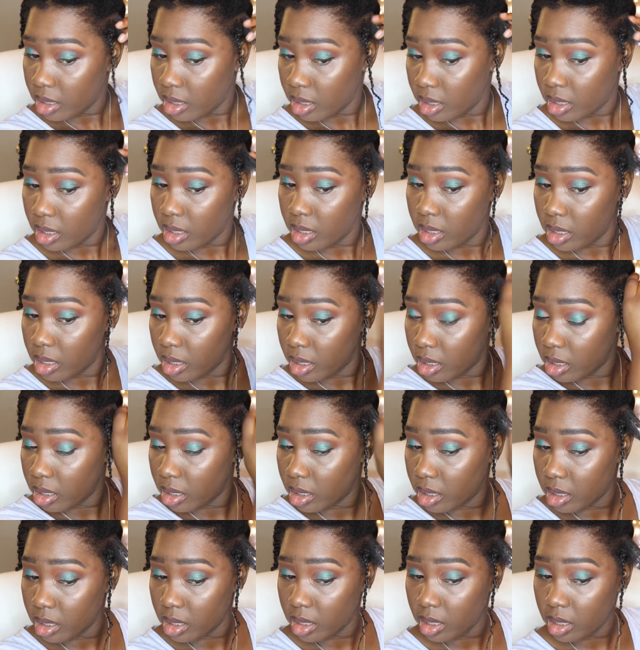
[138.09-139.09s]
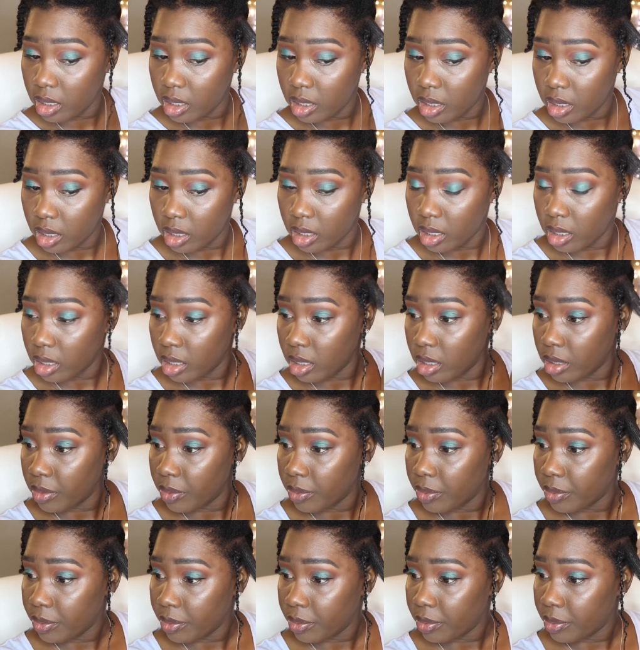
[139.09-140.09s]
I'm making sure that
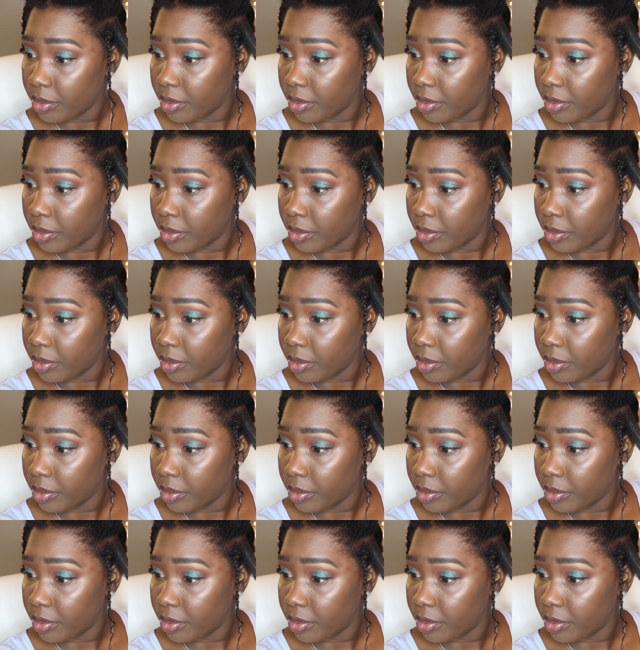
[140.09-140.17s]
each